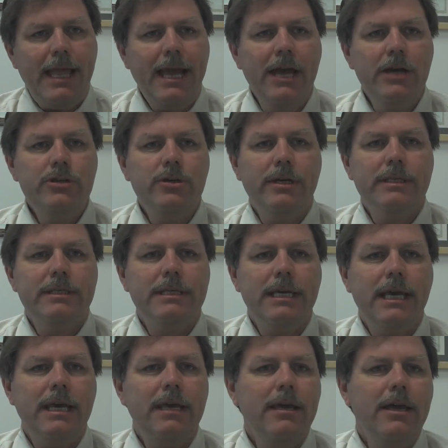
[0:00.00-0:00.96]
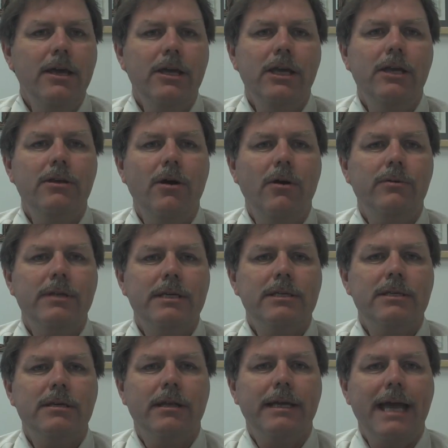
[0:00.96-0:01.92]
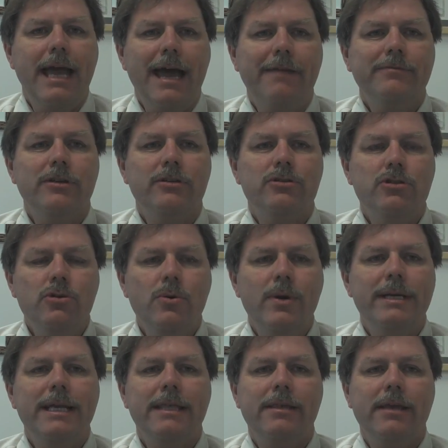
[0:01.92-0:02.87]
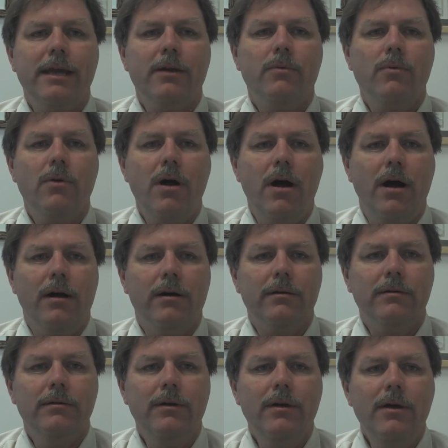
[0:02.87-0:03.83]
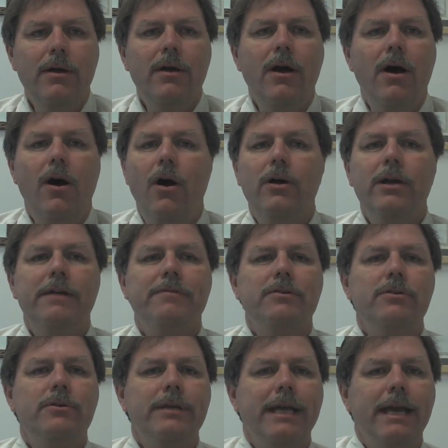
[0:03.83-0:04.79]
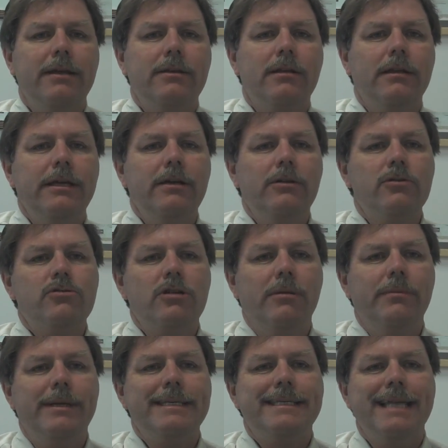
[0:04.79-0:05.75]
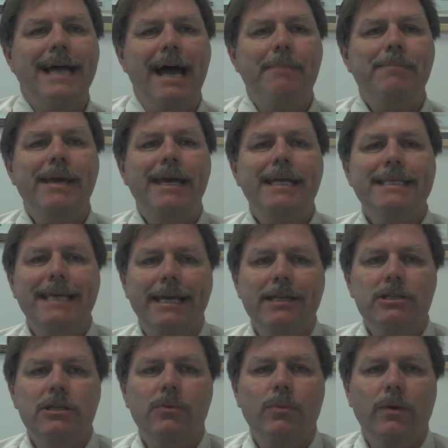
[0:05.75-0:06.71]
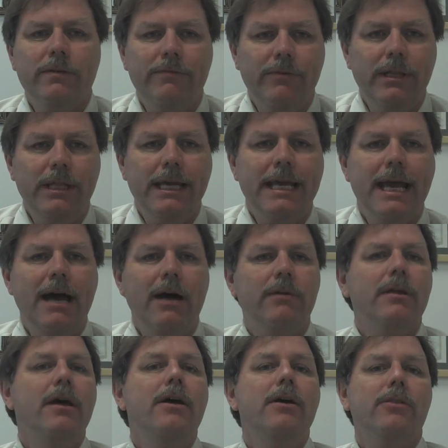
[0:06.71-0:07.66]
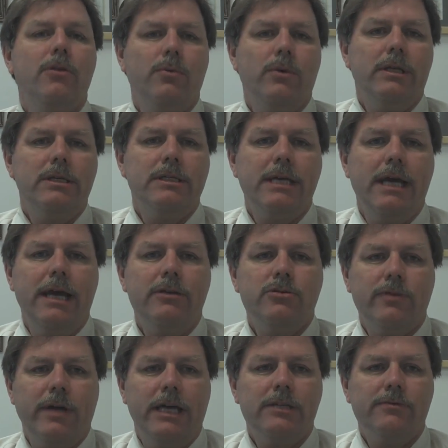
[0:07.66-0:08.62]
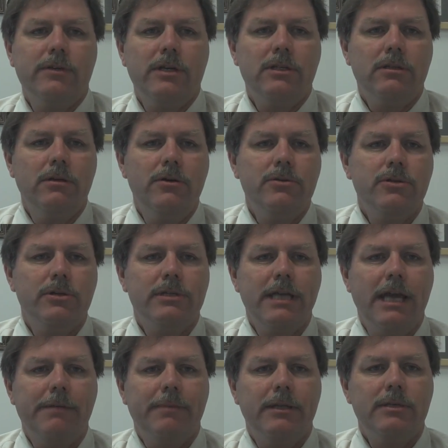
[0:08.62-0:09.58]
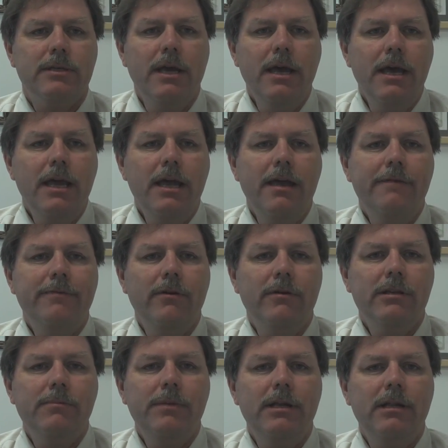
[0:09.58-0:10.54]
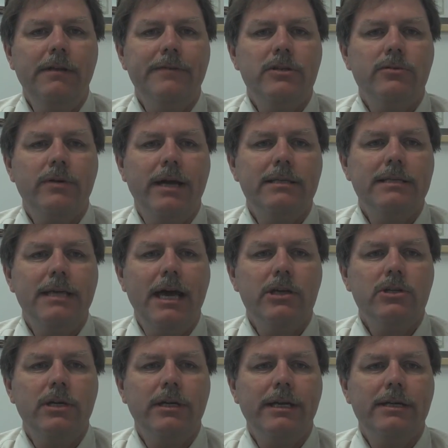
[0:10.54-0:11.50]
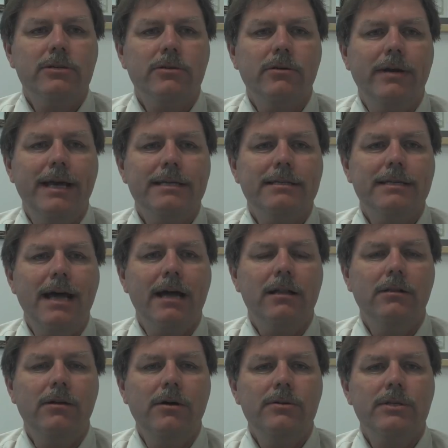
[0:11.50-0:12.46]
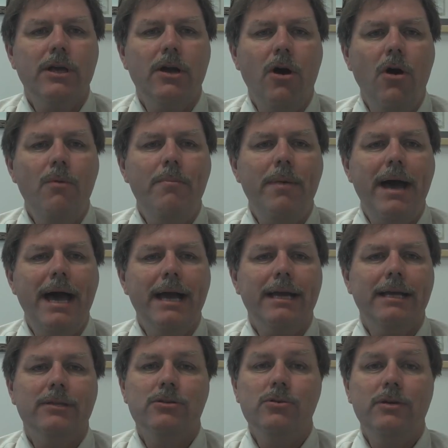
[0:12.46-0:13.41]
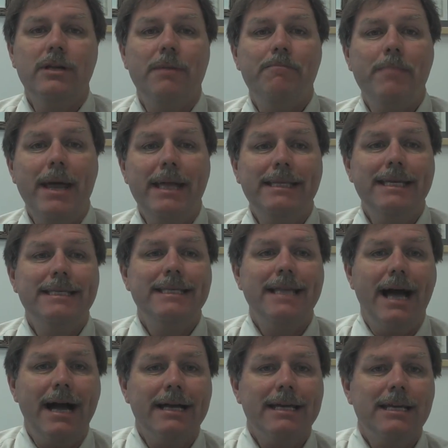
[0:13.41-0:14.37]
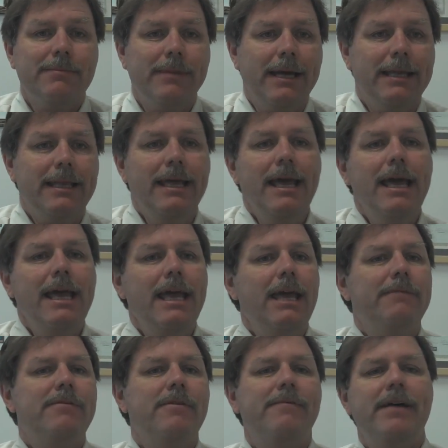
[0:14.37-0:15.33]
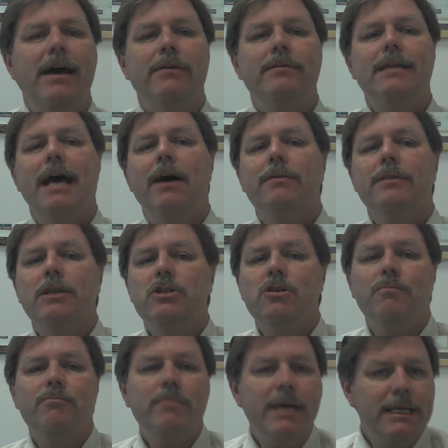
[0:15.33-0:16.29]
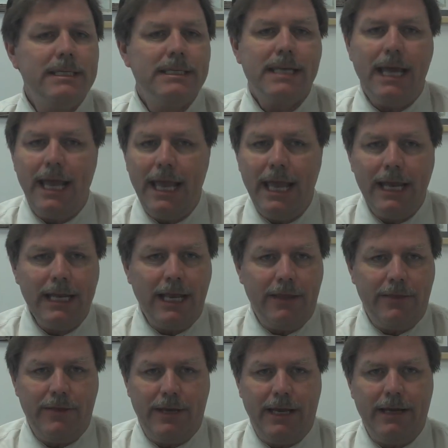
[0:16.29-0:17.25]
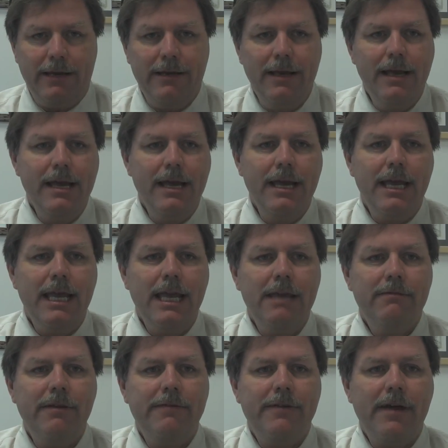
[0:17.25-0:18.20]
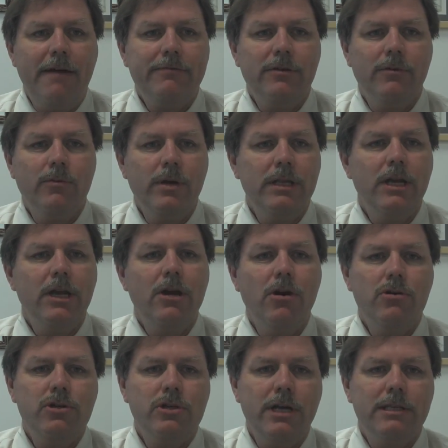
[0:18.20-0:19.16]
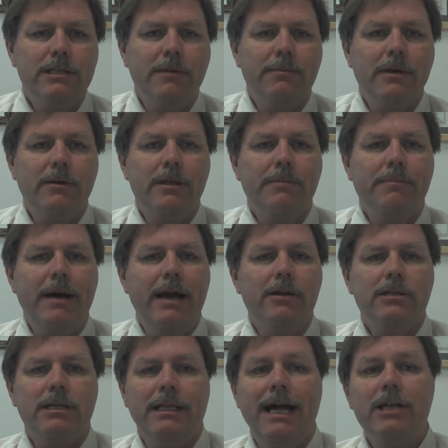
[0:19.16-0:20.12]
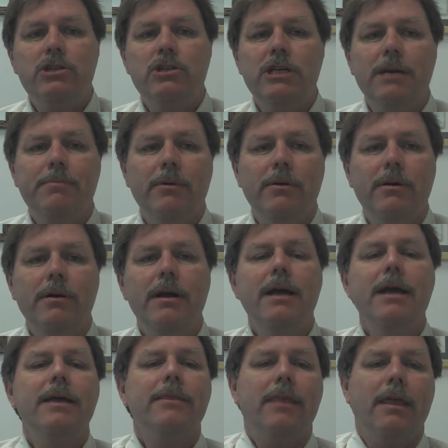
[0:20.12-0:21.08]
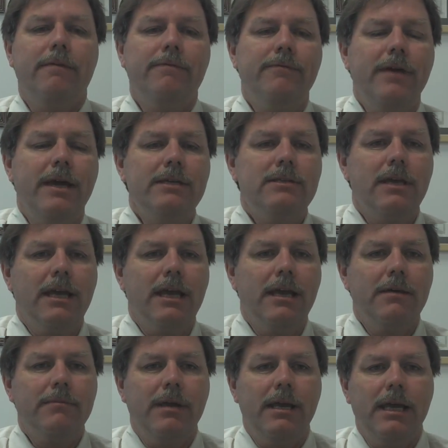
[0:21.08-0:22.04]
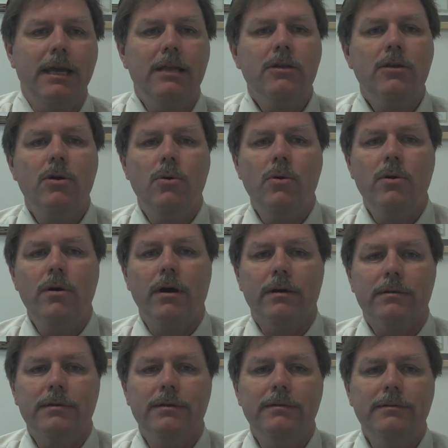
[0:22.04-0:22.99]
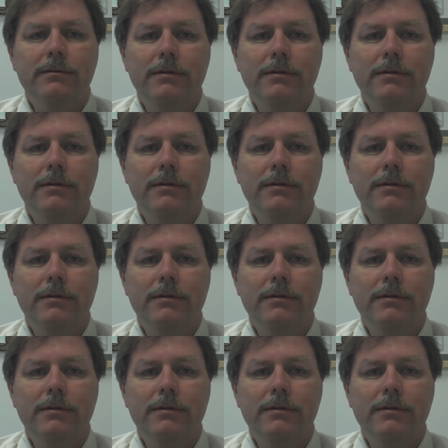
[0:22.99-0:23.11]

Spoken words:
As you can see, you don't necessarily have to do anything wrong. All you have to do to get into legal trouble is not pay attention when filling out the real estate transfer disclosure statements. If you're in the middle of a transaction and escrow has not closed, go back and do an amended document if you found out that you missed anything. Even if you have to renegotiate something with the buyer, it's a lot cheaper than facing him in court.